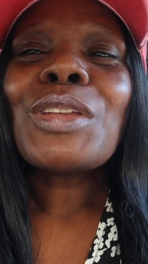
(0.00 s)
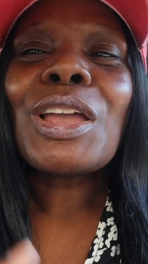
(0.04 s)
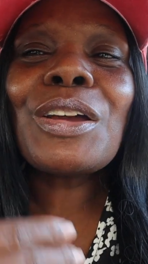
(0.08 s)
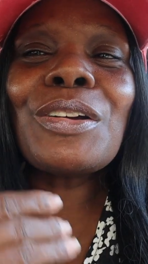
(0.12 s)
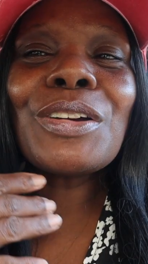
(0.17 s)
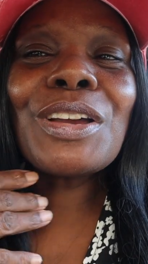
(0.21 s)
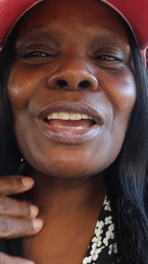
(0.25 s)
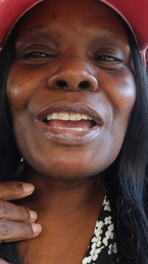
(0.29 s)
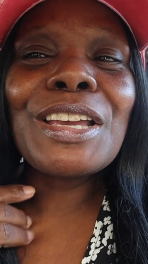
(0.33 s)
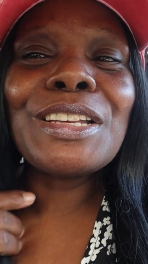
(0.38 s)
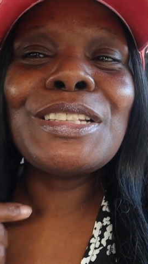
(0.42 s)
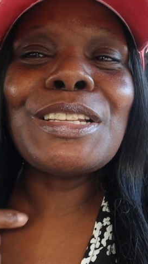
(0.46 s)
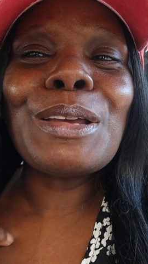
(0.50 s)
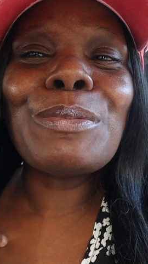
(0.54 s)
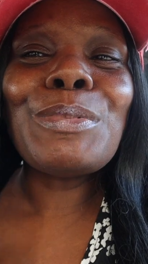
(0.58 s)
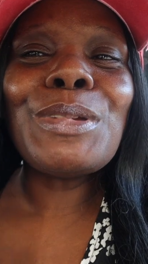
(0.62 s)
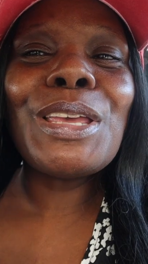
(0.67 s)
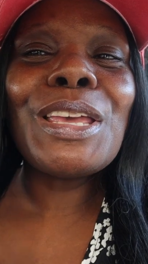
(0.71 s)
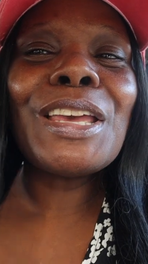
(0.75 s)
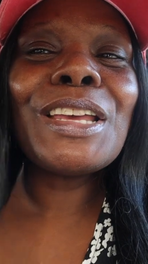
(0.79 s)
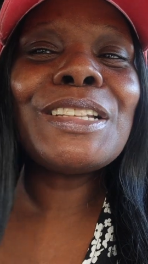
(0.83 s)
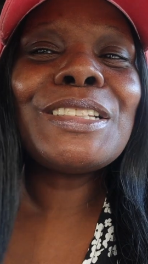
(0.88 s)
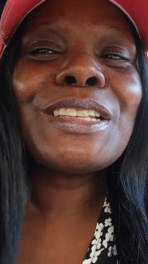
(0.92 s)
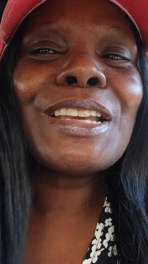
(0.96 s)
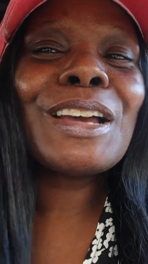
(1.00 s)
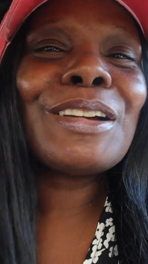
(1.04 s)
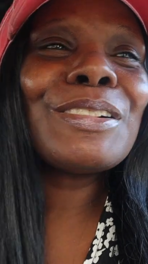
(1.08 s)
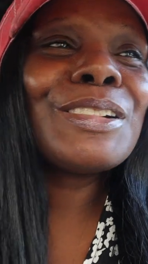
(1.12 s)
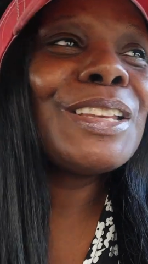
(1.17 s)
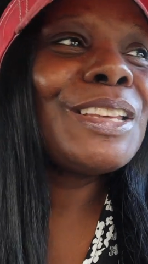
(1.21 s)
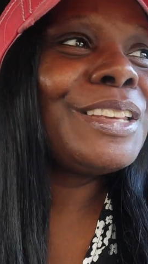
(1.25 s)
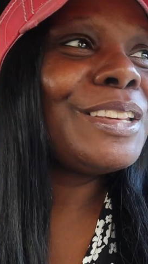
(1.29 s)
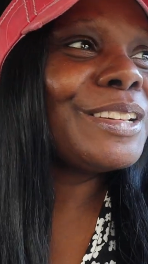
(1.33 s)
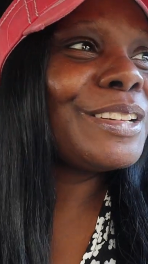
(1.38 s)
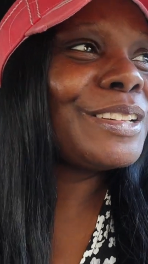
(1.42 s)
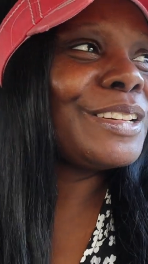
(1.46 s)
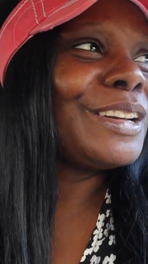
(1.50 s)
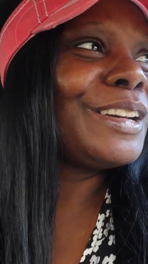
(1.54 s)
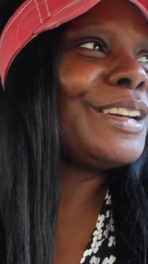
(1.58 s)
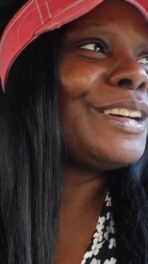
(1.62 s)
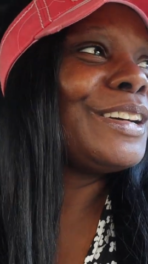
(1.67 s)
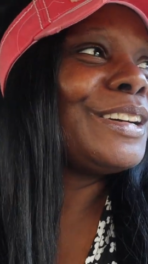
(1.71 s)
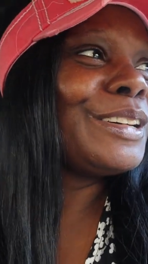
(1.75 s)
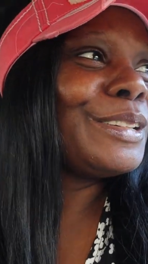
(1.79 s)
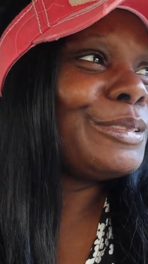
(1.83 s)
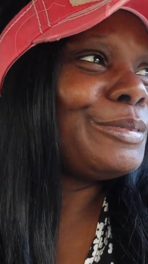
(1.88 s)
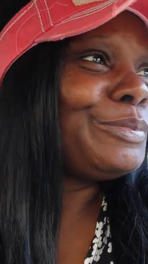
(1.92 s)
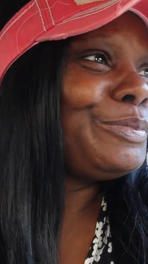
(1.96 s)
Okay, let me head down here.
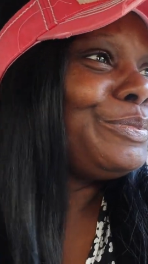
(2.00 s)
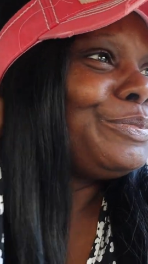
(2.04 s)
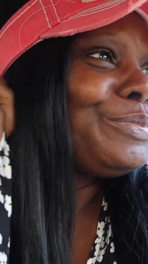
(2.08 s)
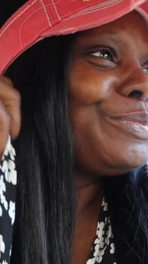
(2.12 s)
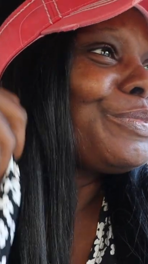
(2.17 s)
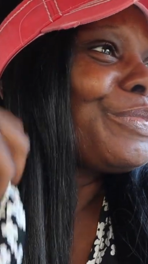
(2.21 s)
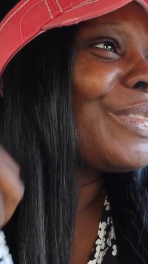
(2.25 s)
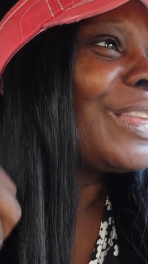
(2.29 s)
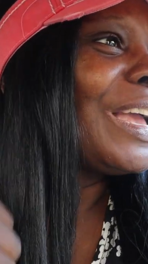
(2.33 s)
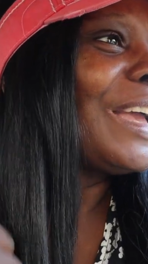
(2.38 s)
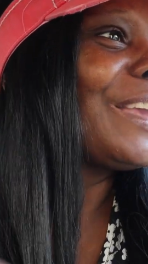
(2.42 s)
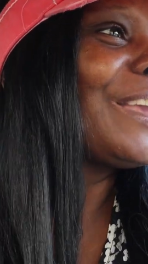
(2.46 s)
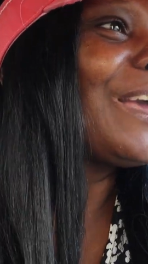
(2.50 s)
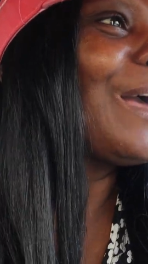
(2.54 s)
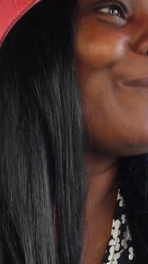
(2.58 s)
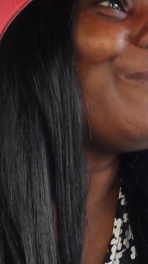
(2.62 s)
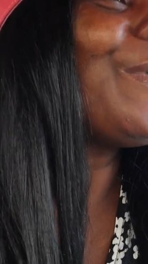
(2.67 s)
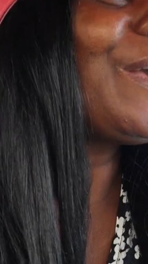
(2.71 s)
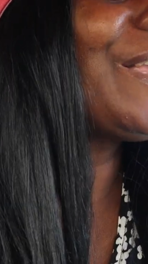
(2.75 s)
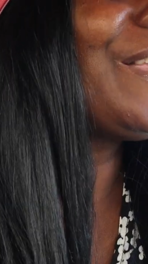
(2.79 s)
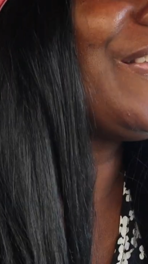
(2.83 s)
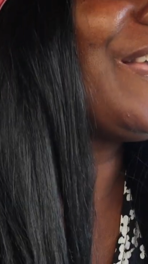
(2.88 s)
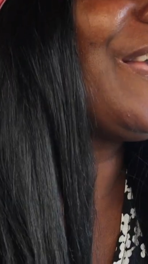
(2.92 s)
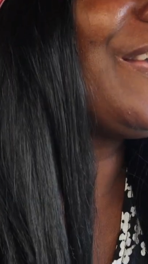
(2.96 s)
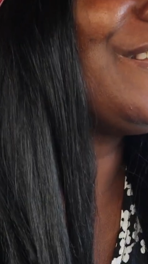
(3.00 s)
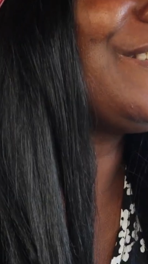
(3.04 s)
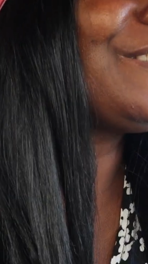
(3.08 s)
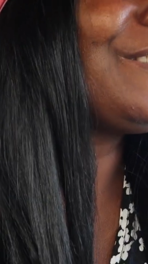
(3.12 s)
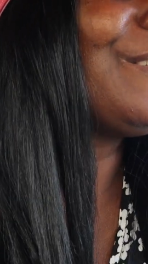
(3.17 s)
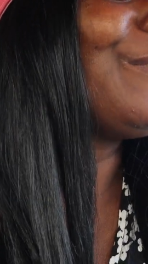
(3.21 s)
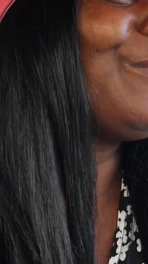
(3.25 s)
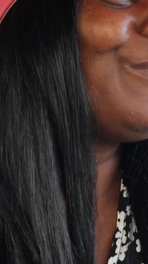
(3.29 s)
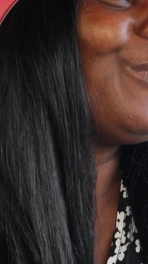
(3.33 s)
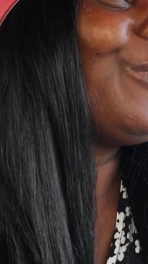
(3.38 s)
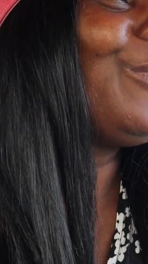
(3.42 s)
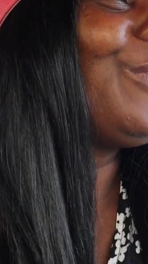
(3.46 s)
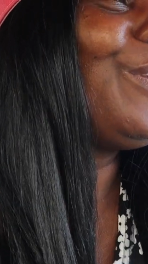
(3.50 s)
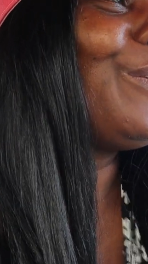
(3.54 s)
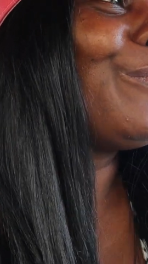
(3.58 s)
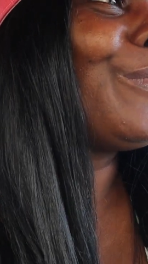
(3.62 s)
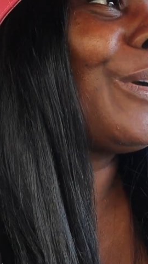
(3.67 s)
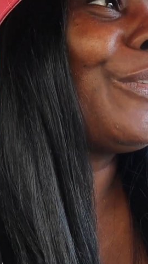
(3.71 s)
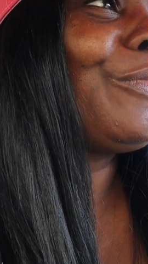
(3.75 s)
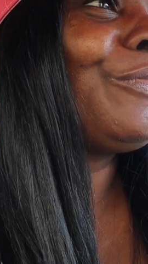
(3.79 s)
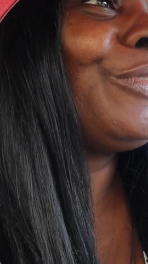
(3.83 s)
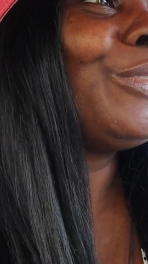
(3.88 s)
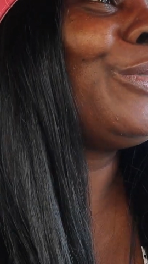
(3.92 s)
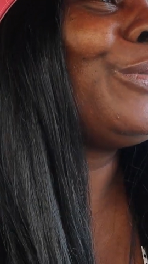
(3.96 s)
Um, I got my gas. So I'm gonna go get
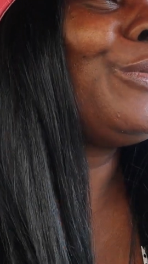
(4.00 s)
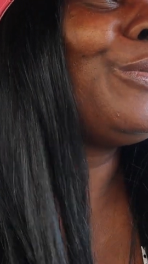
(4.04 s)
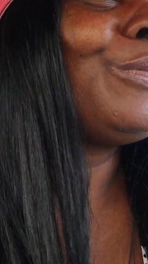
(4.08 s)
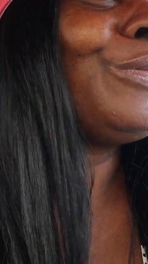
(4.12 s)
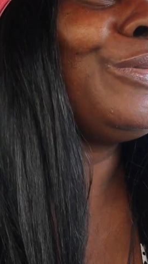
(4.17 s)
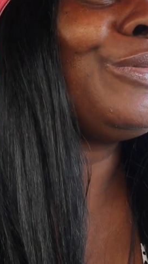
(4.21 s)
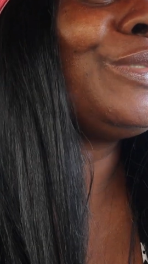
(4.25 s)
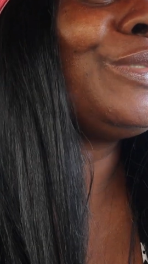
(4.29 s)
my food.